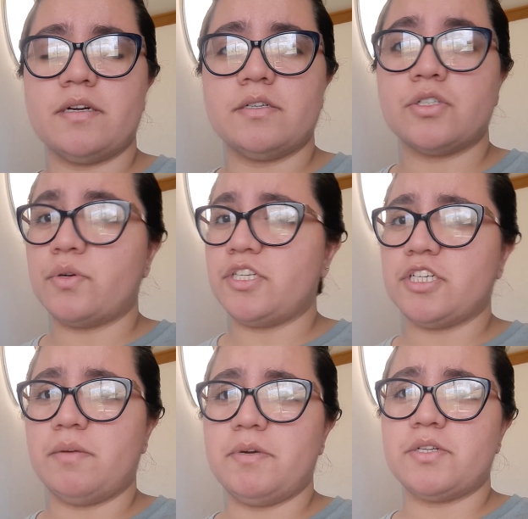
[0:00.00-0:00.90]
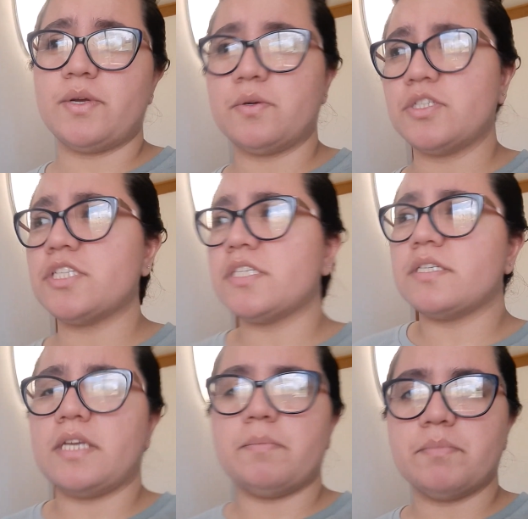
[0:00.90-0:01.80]
storage cupboard, so I could just
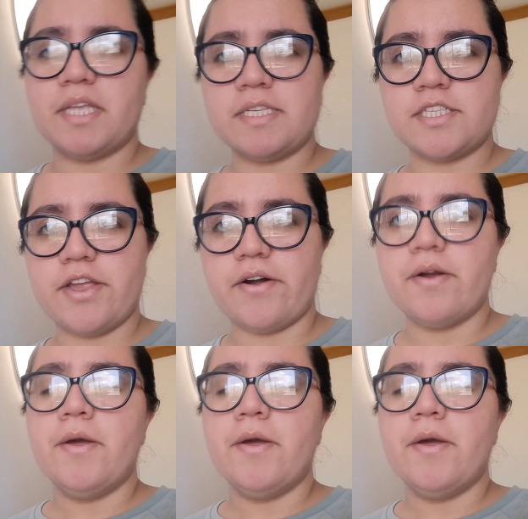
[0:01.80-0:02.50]
keep things there.